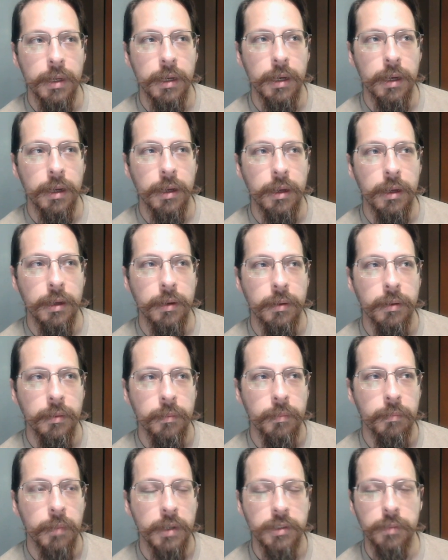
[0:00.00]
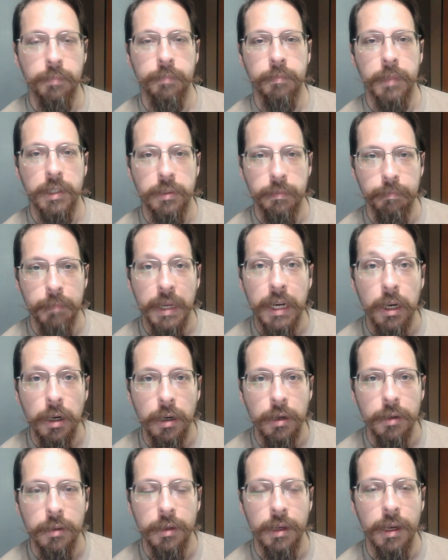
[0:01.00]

uh, much, much bigger.